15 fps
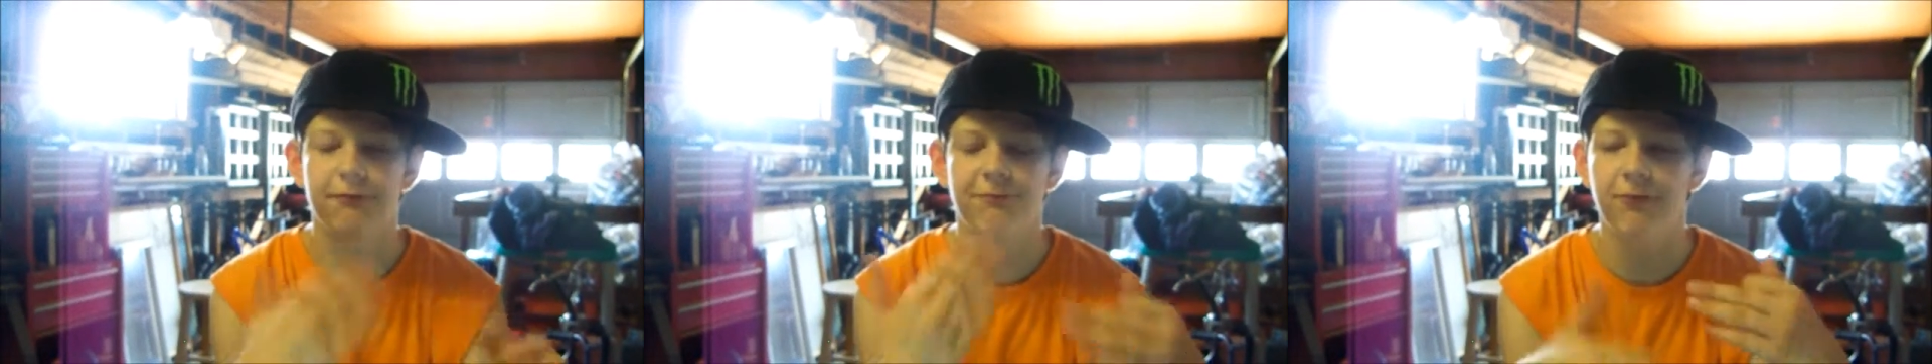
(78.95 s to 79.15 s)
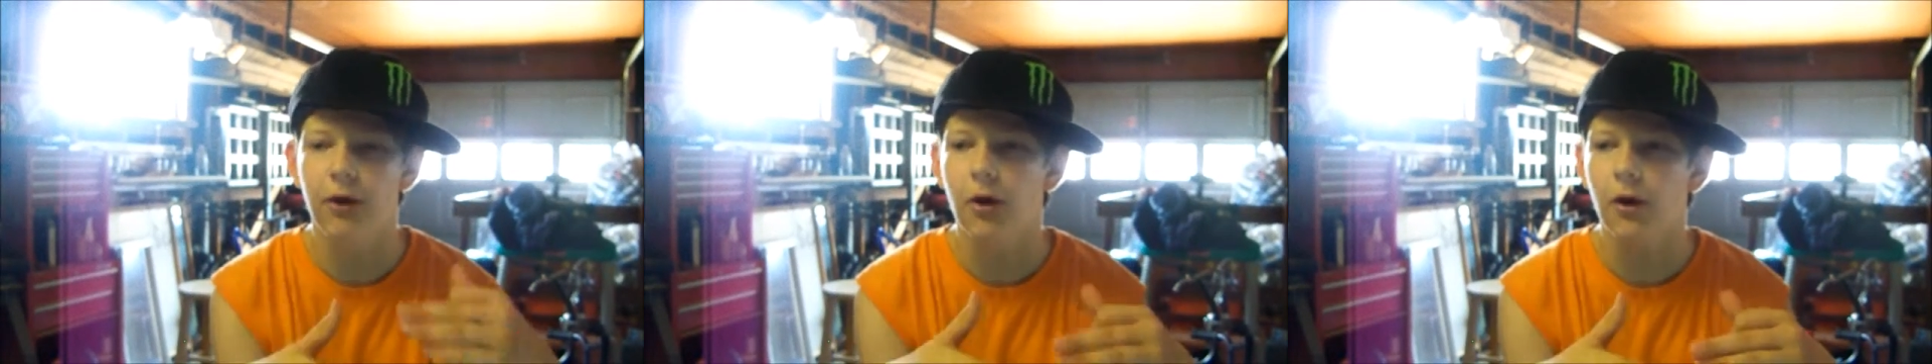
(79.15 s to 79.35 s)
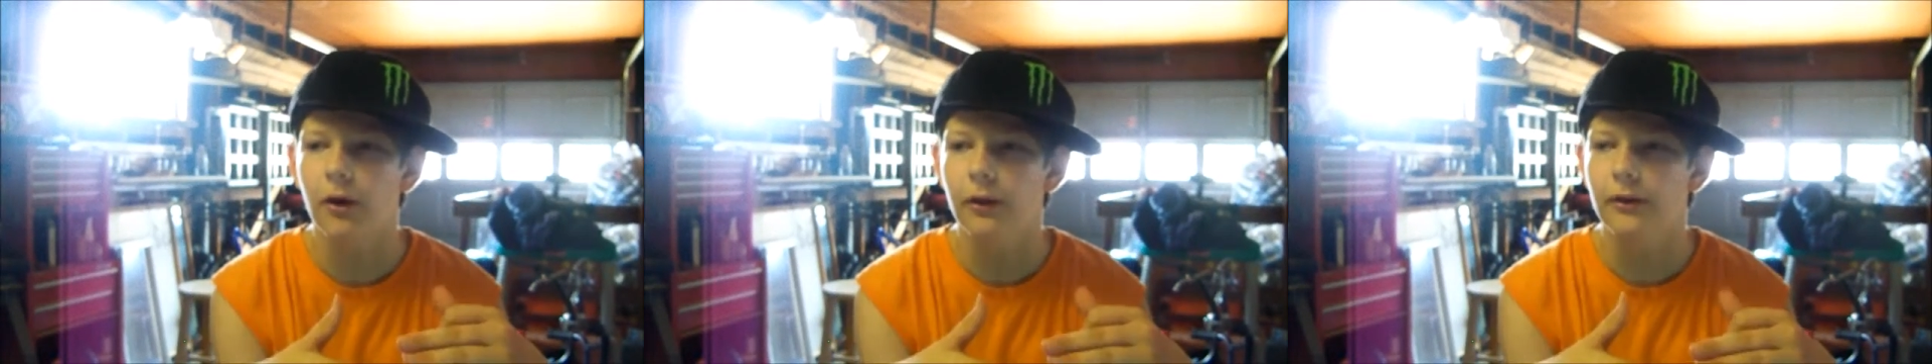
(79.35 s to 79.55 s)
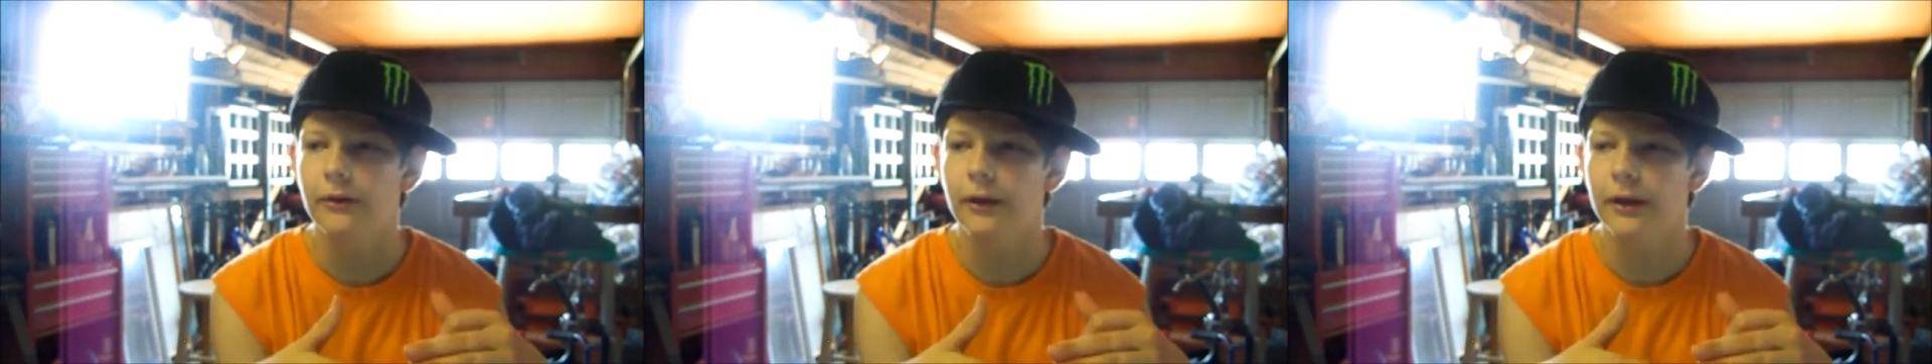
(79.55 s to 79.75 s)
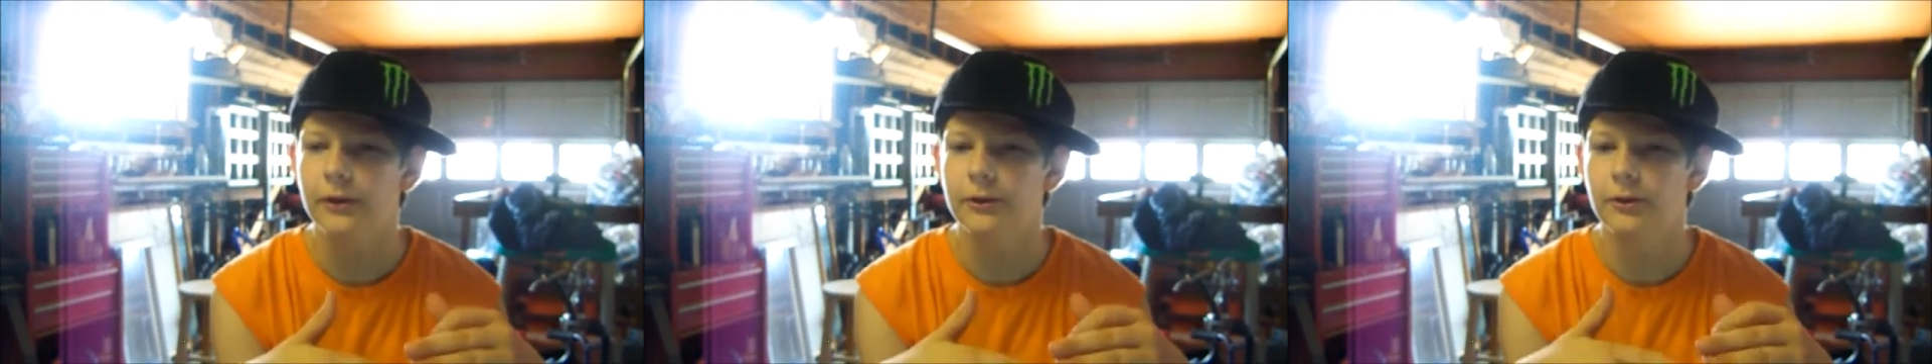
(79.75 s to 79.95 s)
fault.
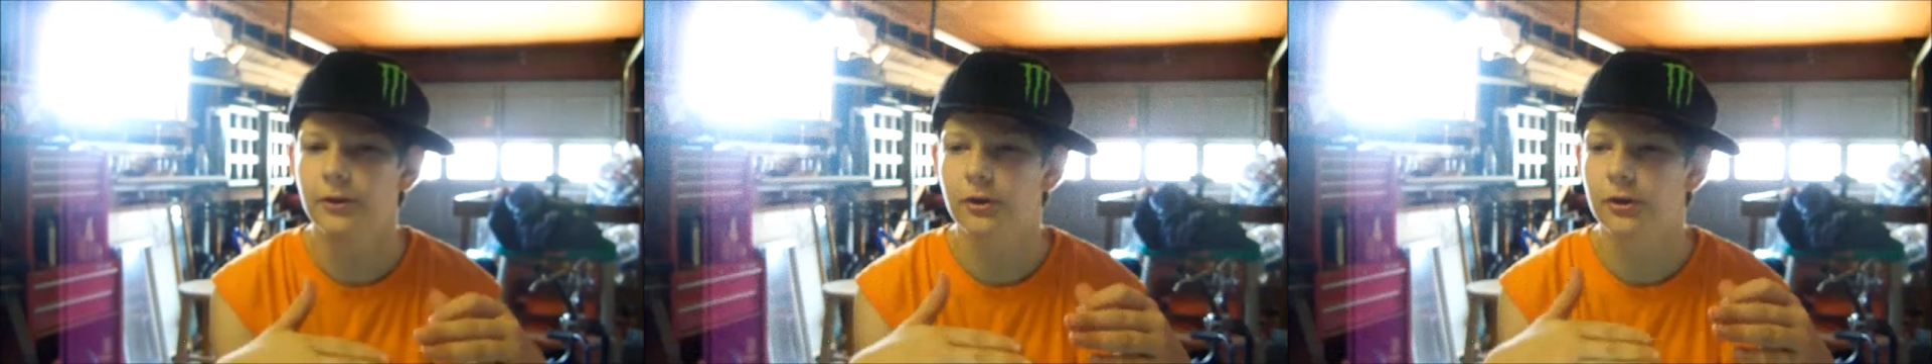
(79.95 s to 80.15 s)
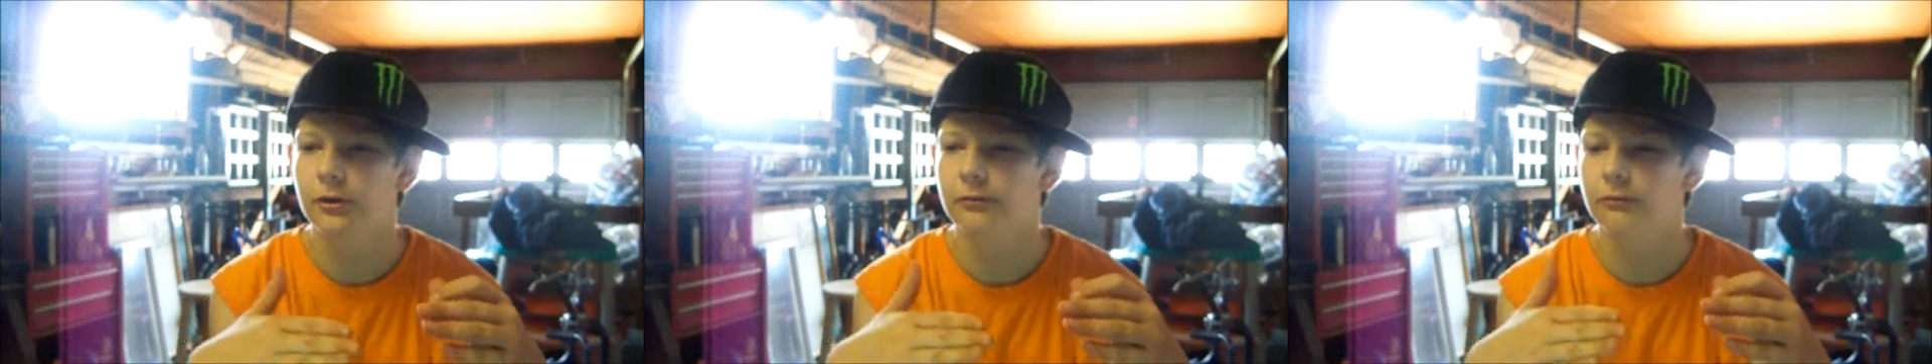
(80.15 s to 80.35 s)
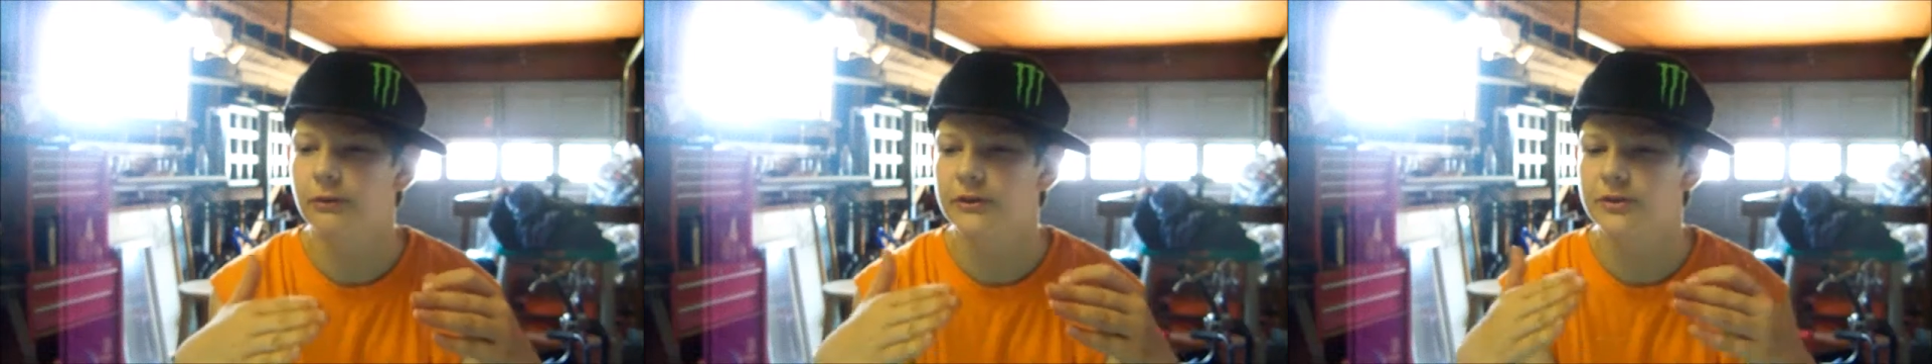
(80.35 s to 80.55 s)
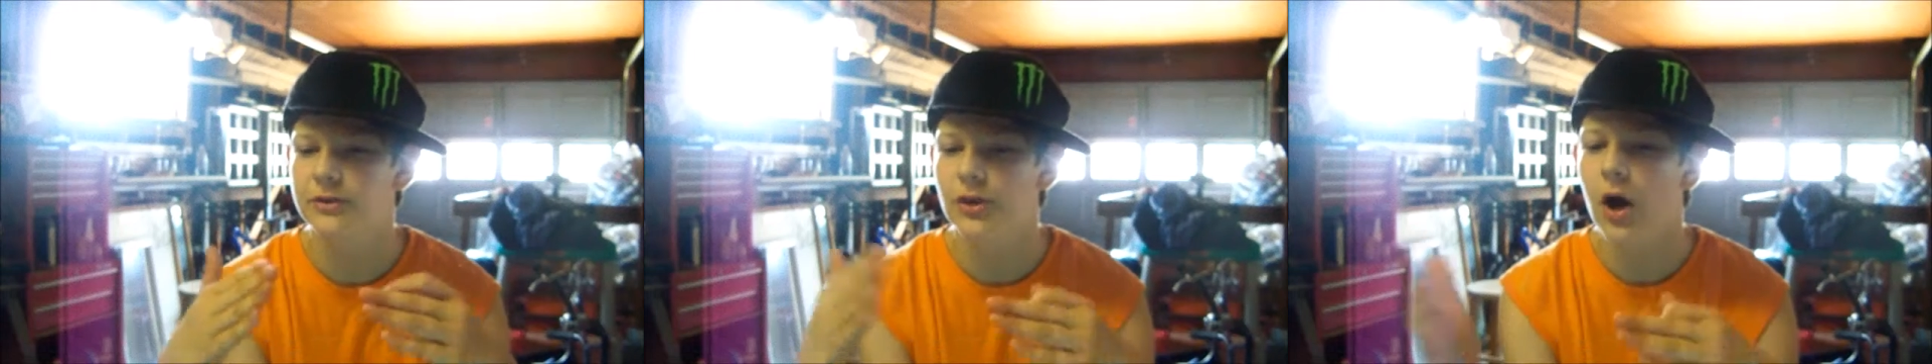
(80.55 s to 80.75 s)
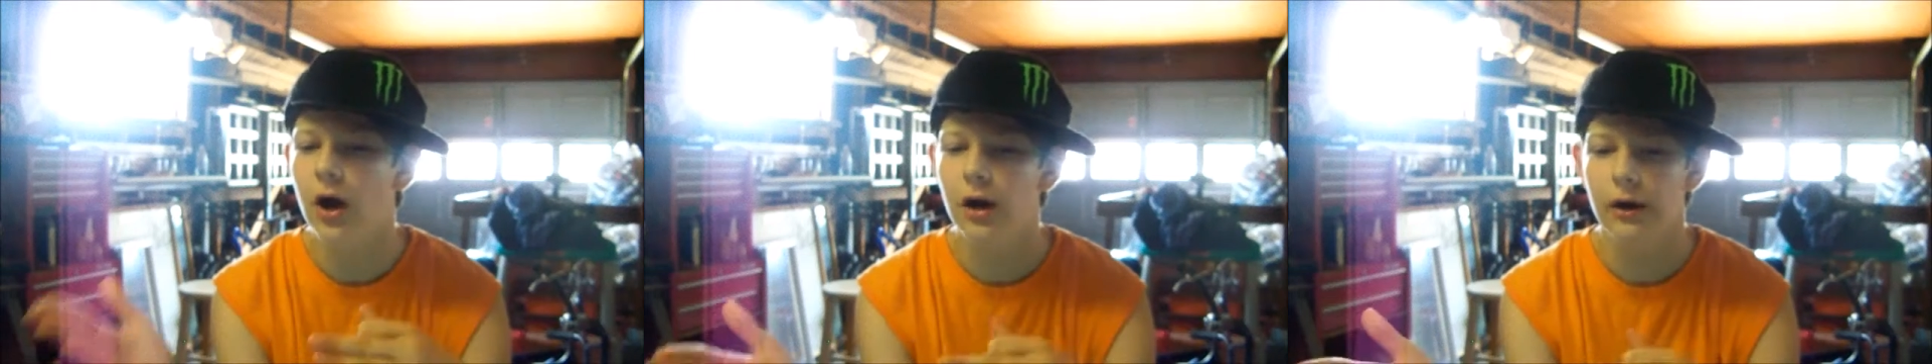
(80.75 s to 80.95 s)
You're
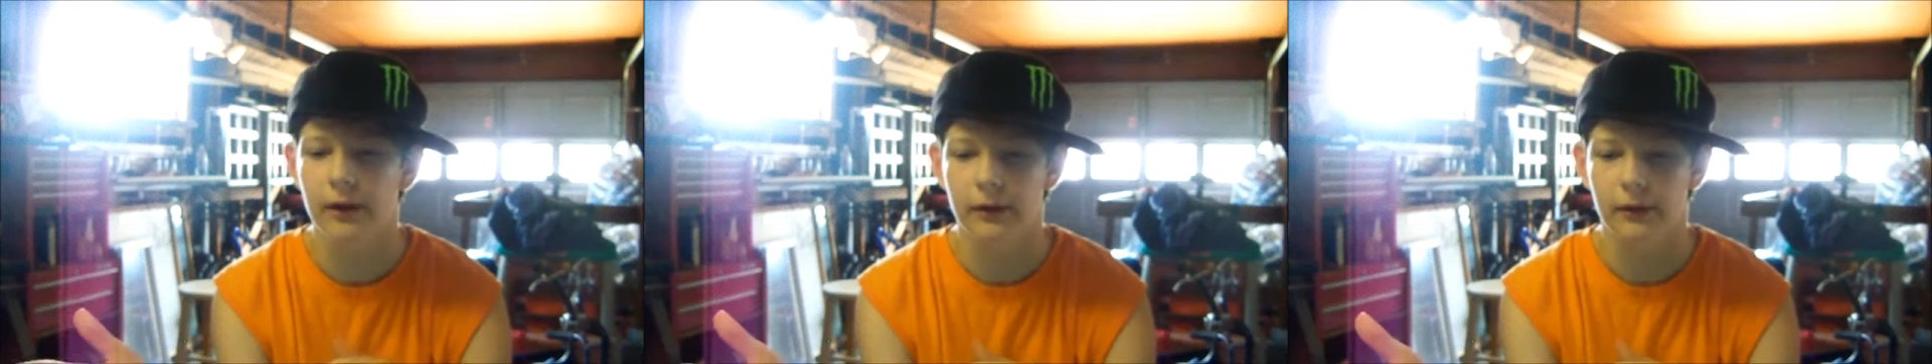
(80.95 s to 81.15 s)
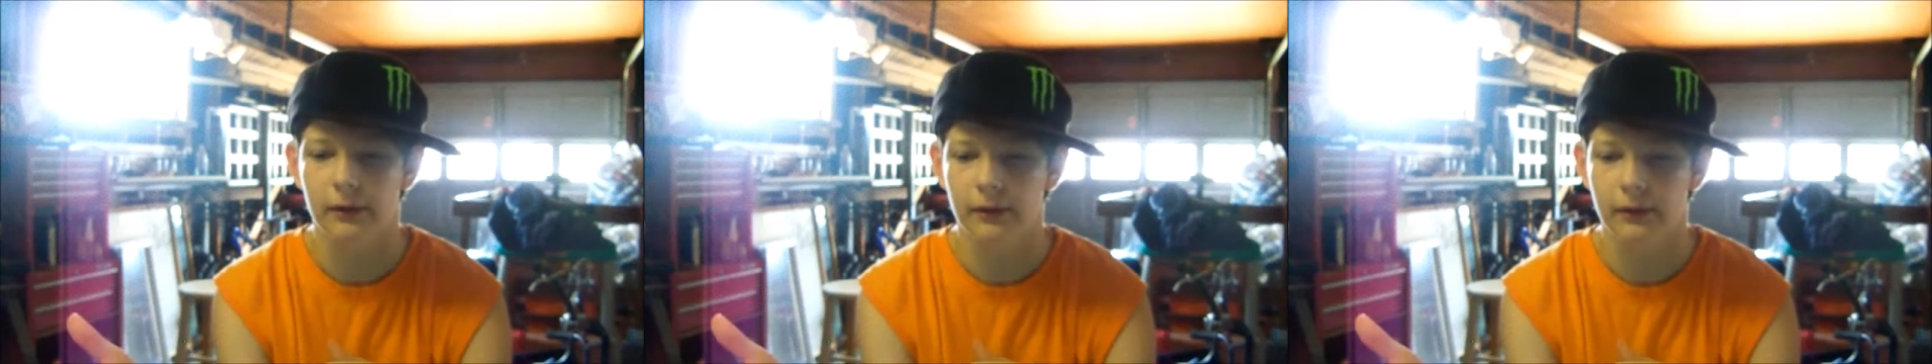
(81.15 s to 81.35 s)
retarded.